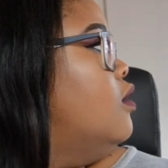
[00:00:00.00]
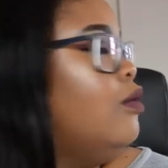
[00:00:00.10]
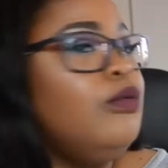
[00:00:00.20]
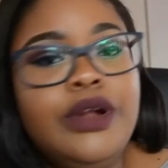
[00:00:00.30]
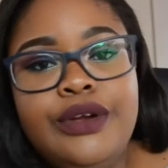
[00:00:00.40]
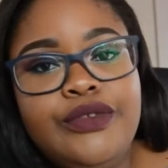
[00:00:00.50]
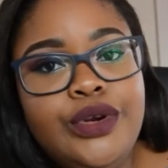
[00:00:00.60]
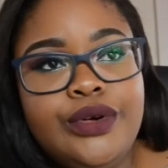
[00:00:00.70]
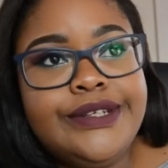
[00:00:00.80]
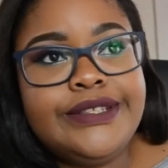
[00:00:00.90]
whatever
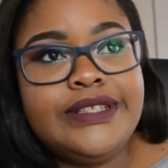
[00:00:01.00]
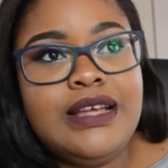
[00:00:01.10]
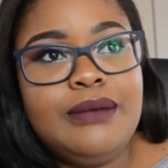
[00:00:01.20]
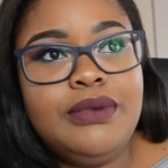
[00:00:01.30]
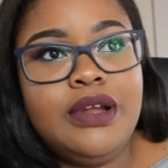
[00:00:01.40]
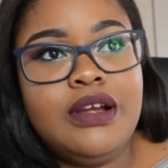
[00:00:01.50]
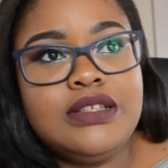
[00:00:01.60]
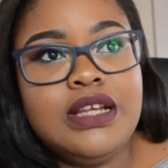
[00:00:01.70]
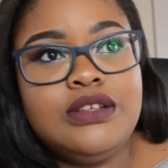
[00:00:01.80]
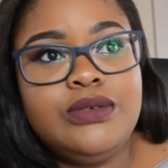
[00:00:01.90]
noise is happening
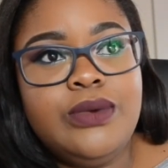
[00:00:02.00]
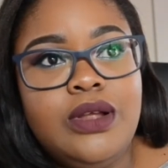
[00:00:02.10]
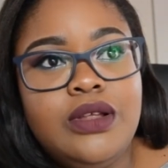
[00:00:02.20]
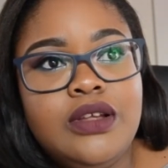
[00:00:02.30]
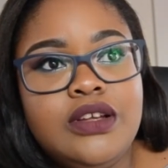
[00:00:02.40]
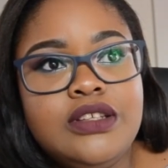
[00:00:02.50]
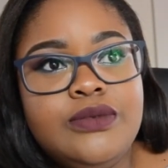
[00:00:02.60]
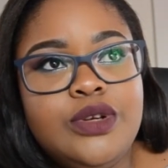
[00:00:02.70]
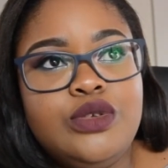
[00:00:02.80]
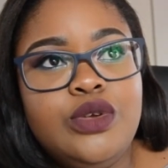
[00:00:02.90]
outside as well, because the
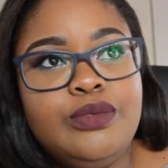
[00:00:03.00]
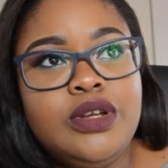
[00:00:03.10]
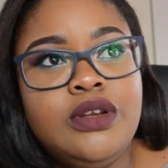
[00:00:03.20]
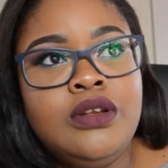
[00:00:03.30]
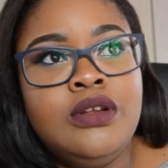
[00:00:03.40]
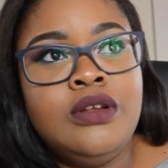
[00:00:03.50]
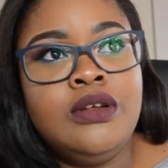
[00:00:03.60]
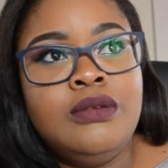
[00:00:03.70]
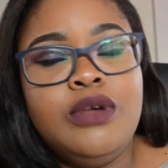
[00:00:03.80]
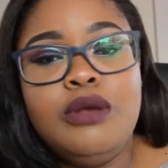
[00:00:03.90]
window's open,
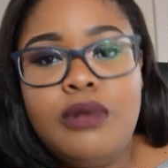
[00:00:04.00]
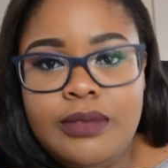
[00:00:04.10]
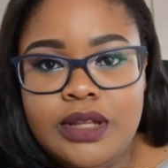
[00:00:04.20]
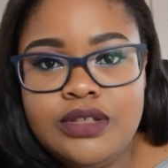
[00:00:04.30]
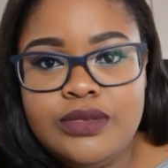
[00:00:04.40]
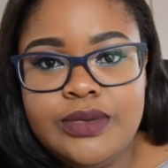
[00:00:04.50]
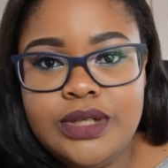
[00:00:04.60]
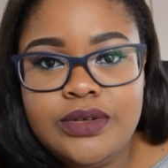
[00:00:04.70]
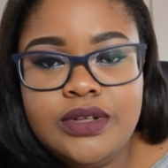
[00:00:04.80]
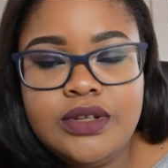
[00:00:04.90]
but I'll probably close the window.